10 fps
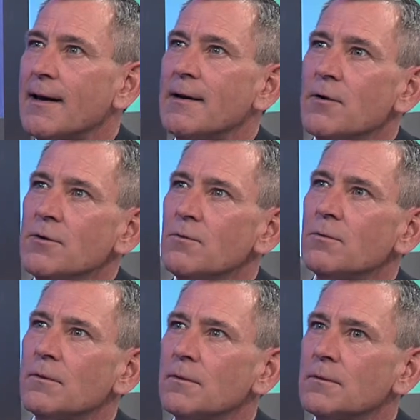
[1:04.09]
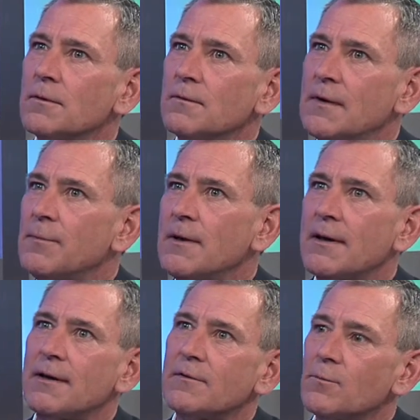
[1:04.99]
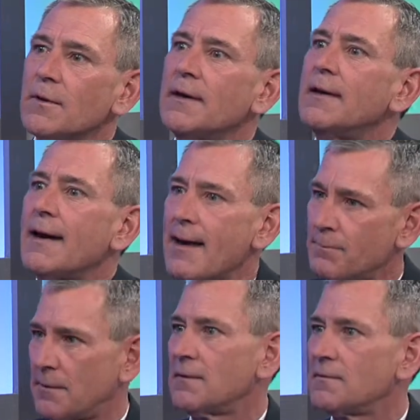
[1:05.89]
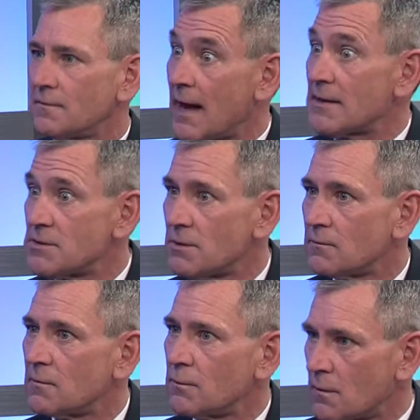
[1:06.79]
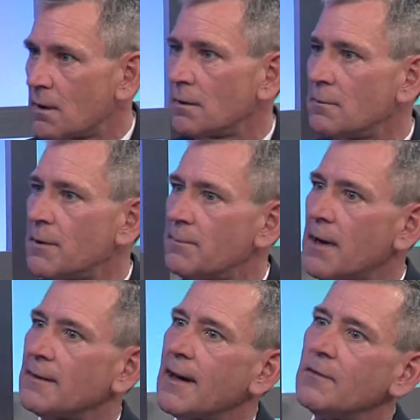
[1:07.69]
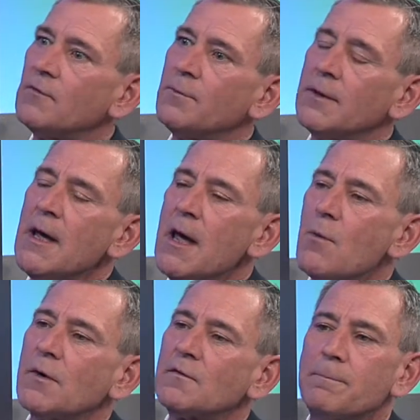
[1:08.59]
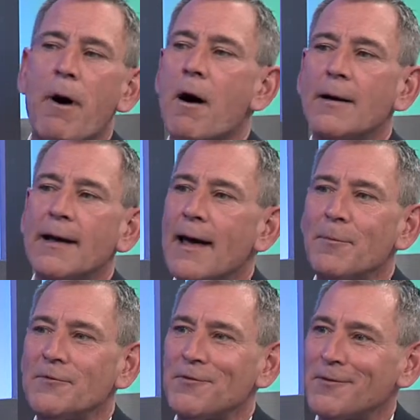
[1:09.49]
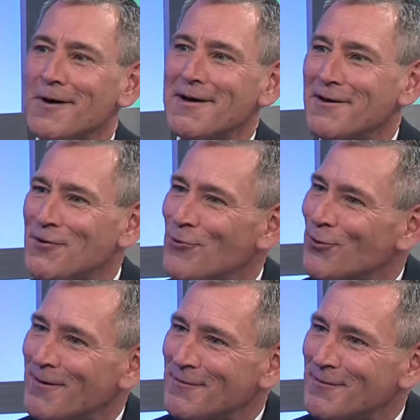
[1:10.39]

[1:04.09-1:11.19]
And I know you were deeply connected with Indianapolis last yes. year, so yes, we'll talk a little bit about that too. But what's the party atmosphere like in New Orleans?